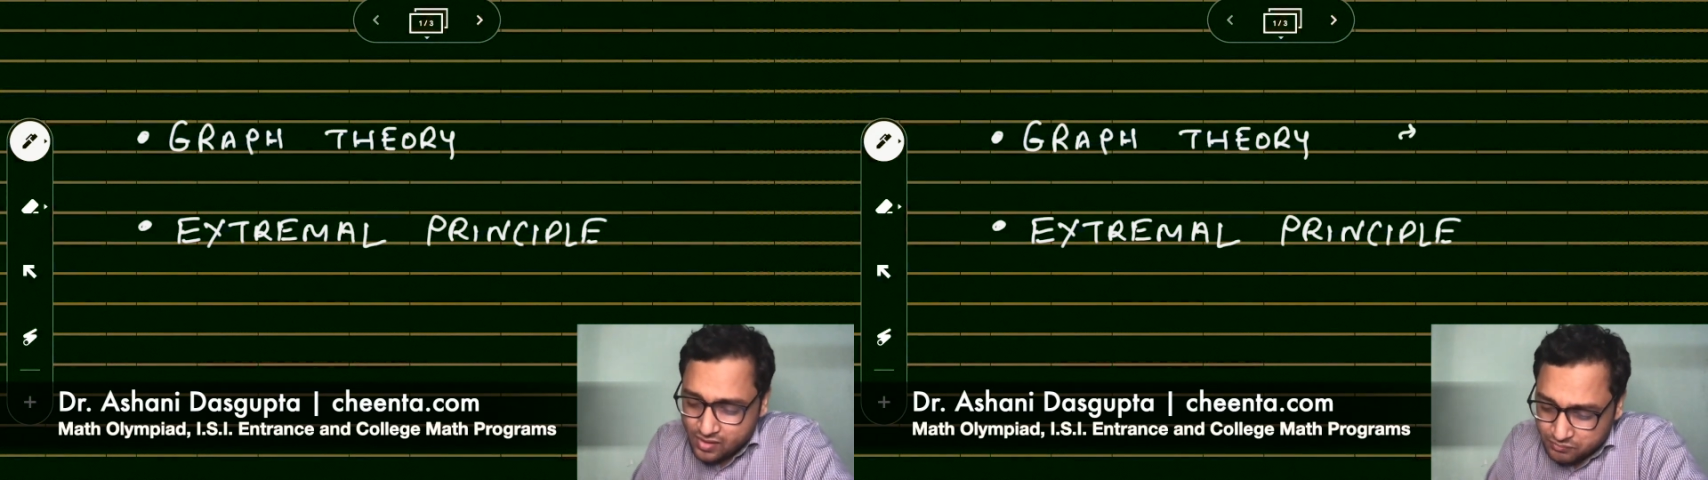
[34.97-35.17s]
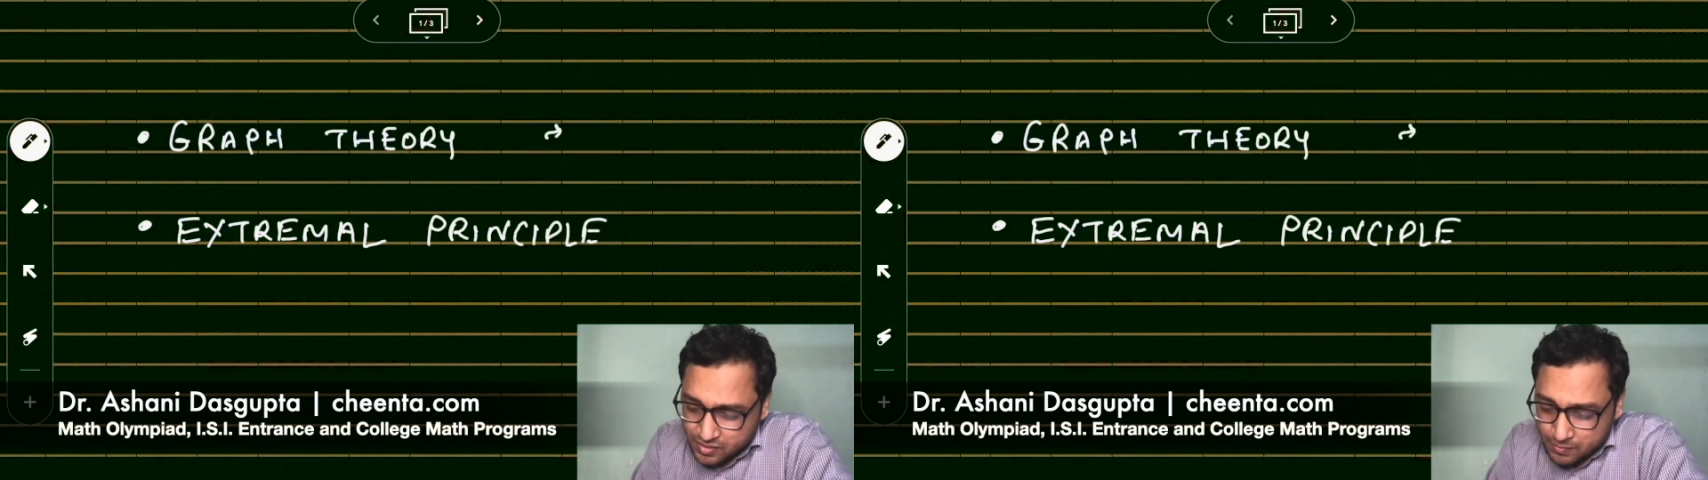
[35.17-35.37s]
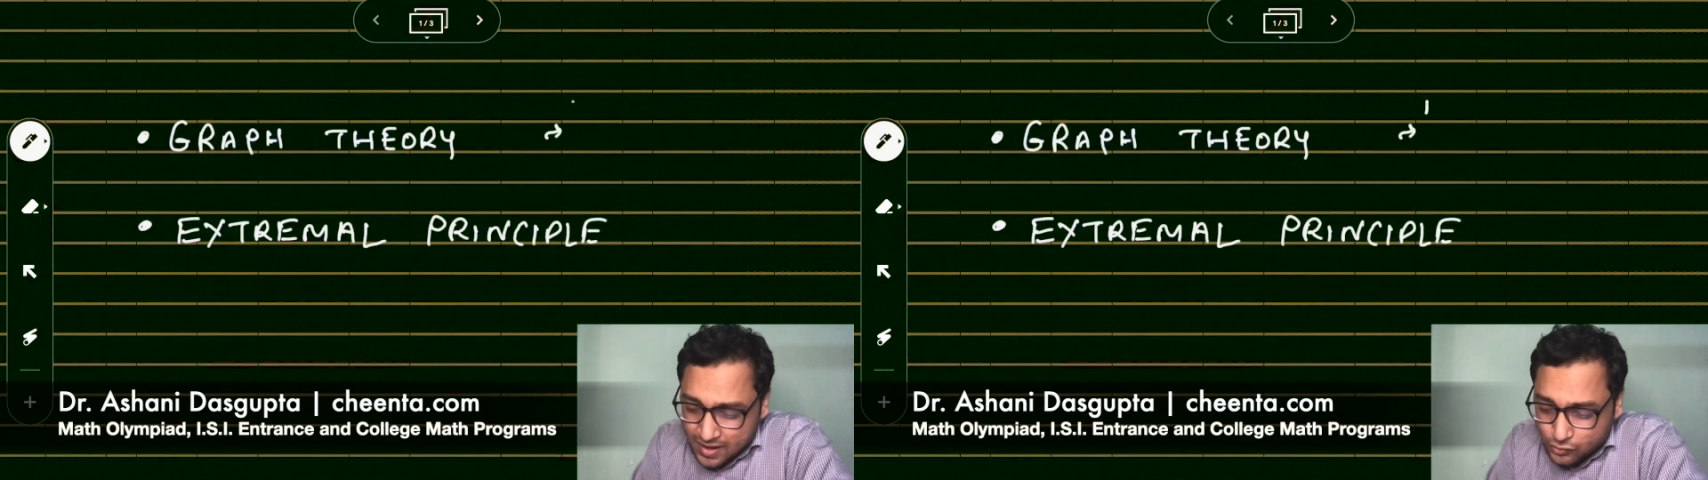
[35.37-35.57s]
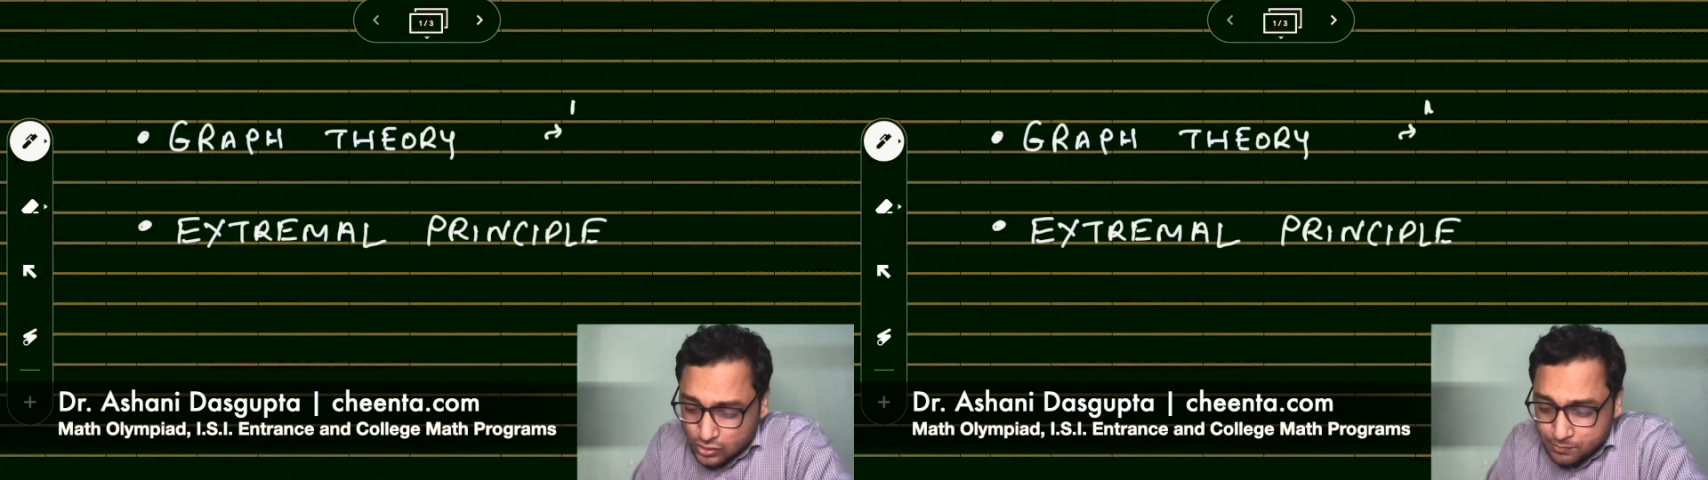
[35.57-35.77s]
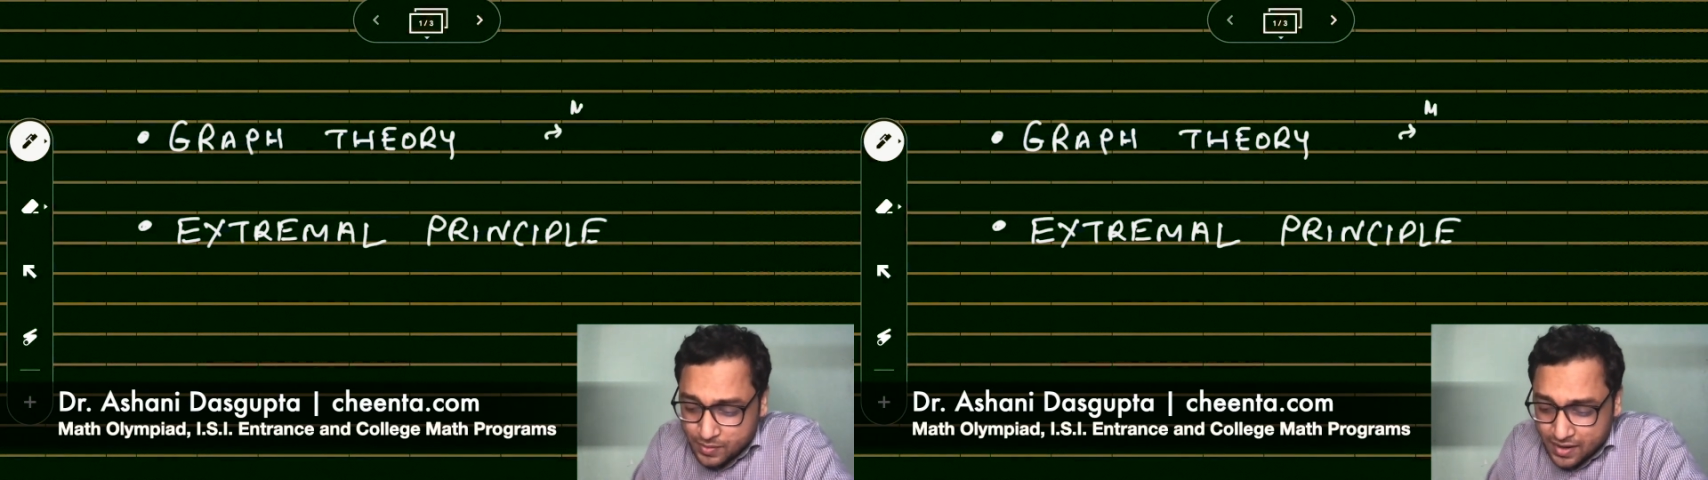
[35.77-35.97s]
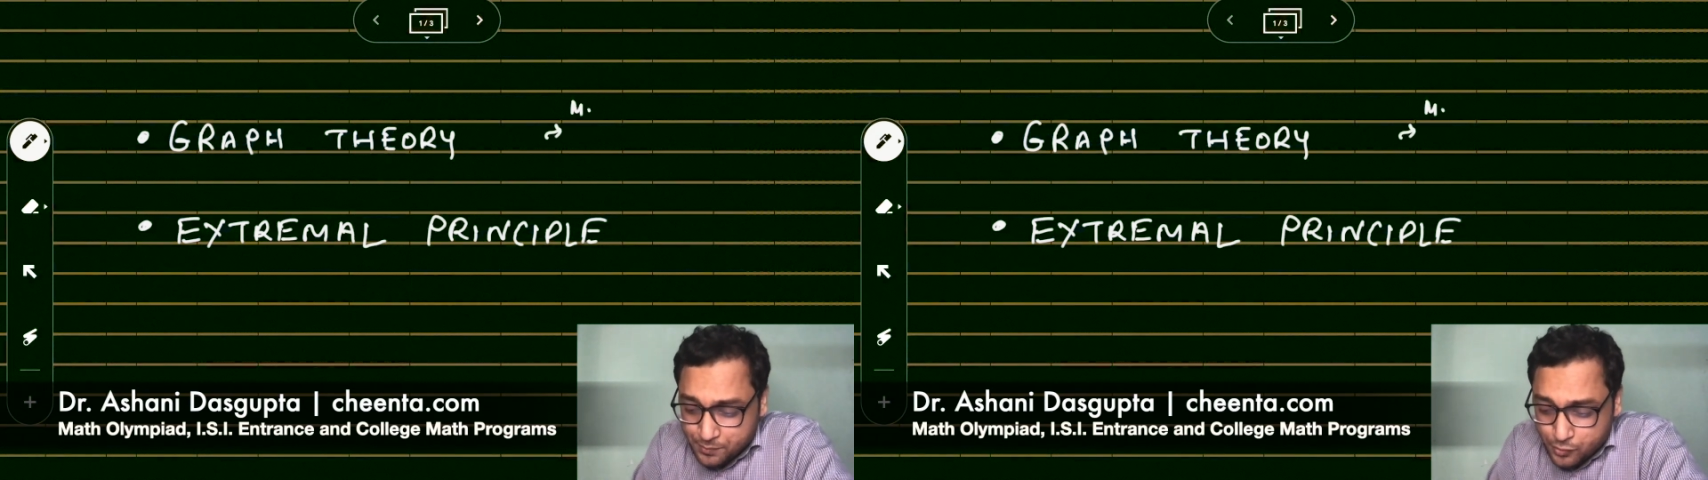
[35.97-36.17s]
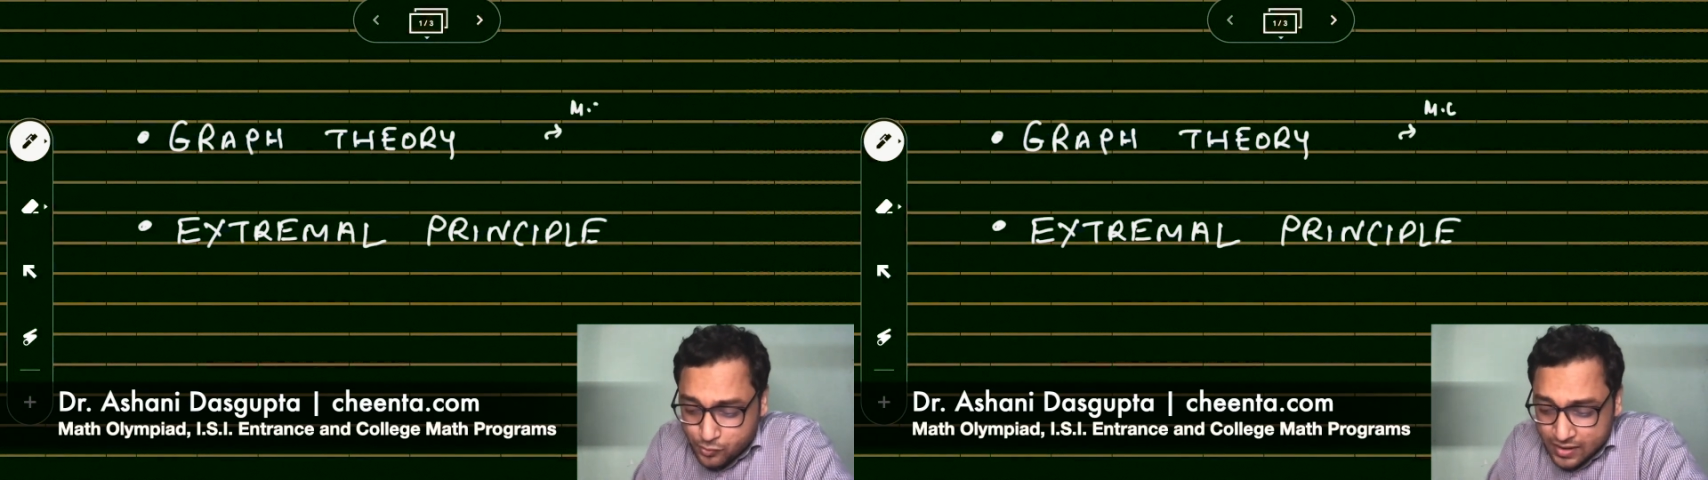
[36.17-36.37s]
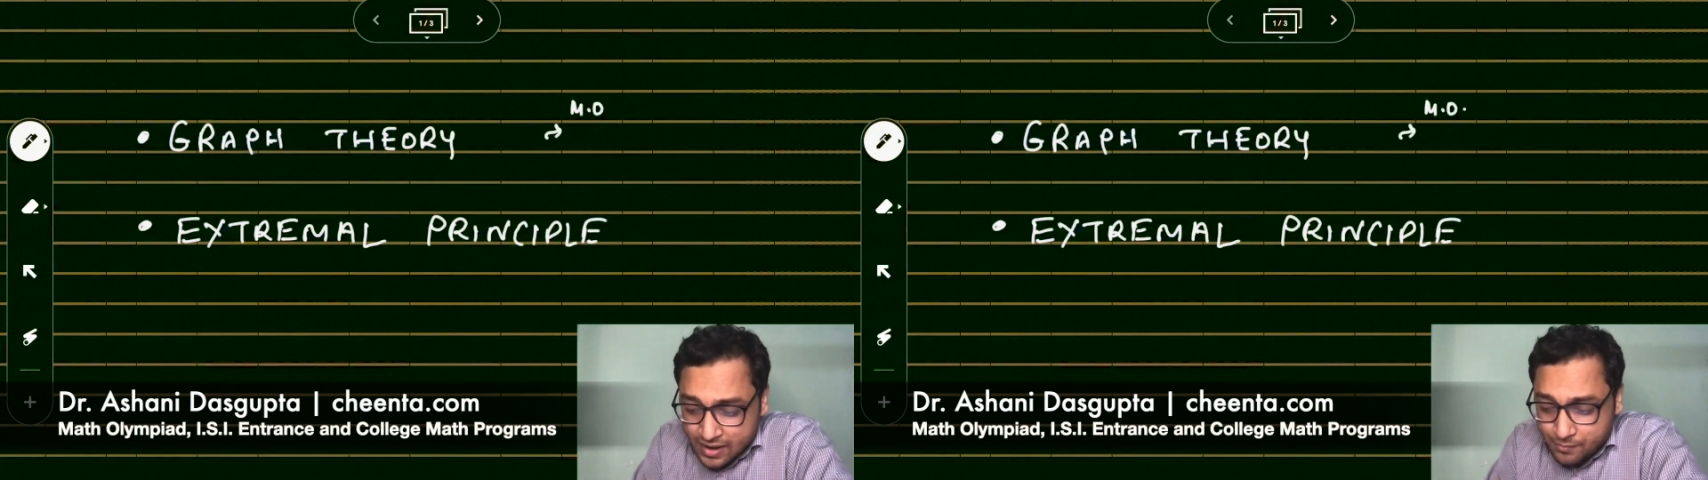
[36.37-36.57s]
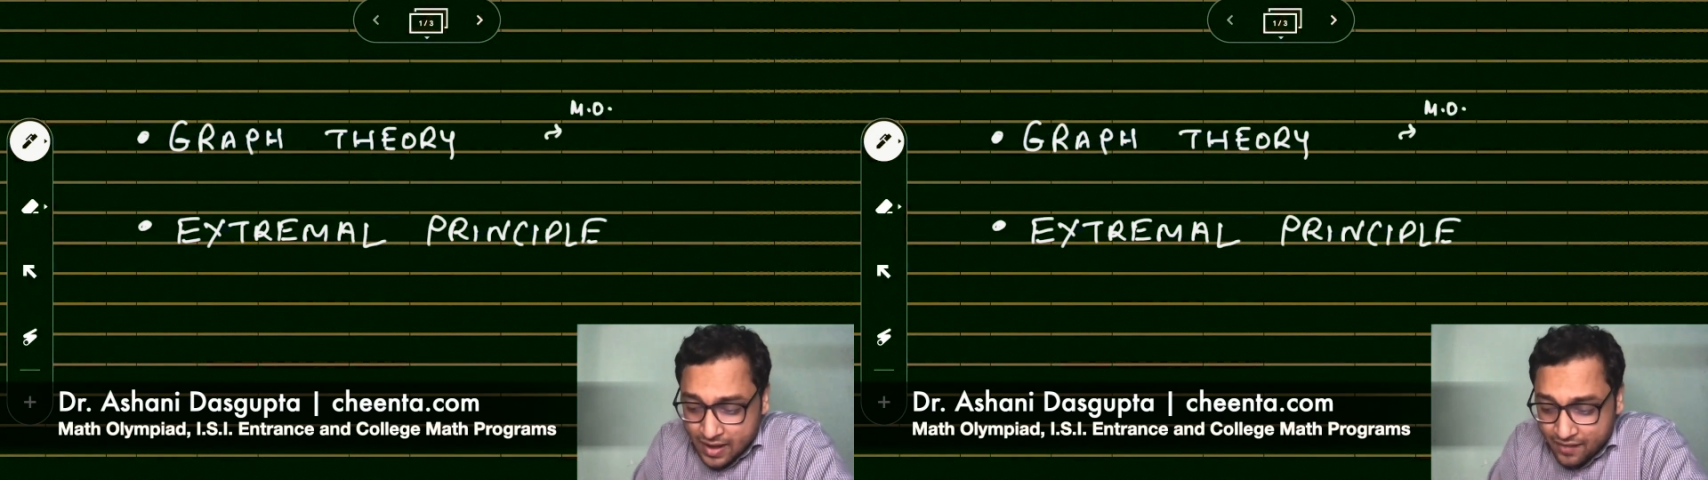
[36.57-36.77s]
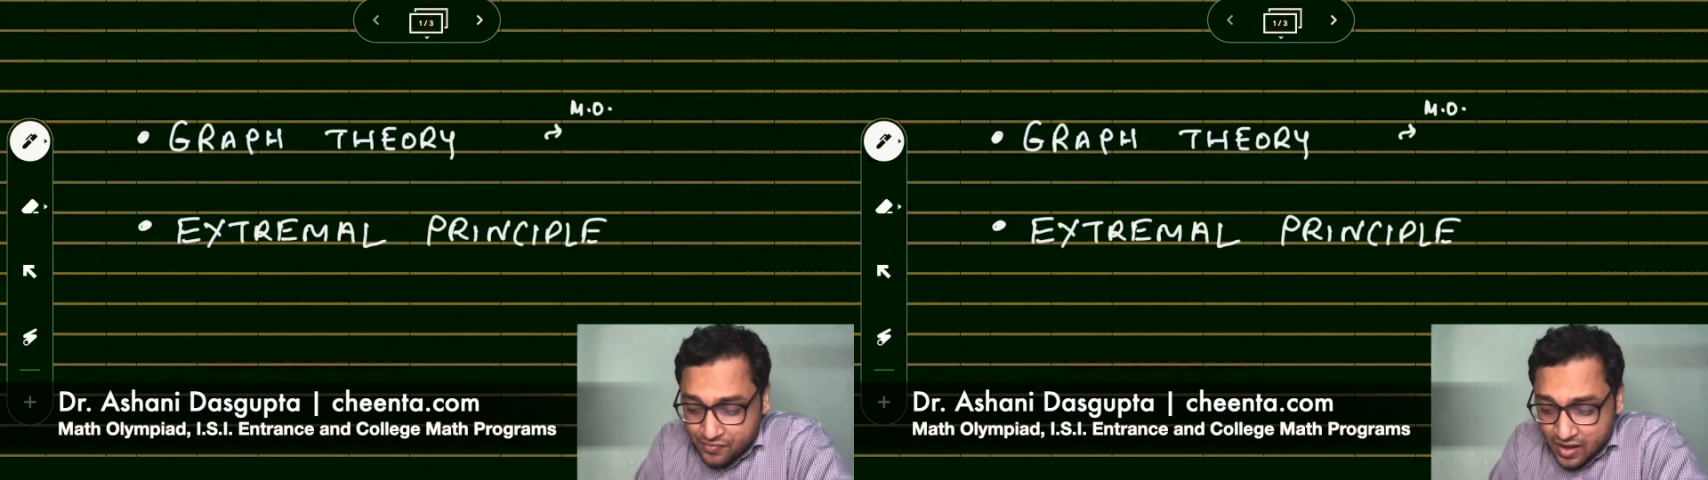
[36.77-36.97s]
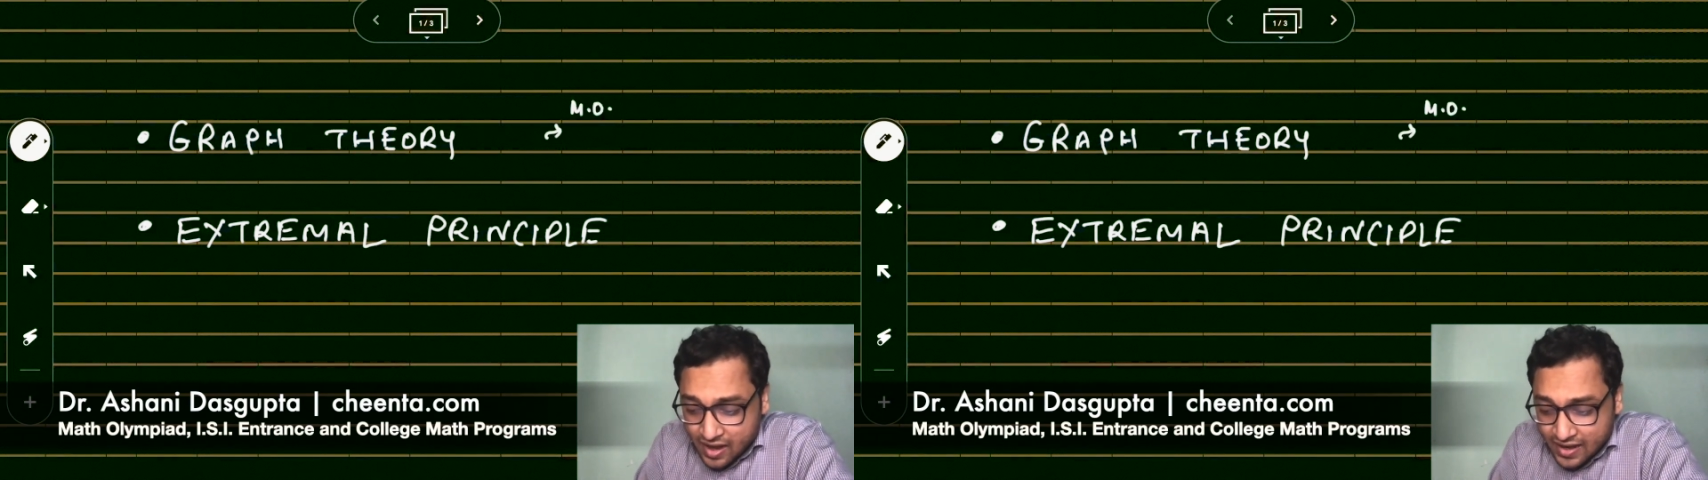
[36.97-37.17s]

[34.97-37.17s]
the Math Olympiad program and the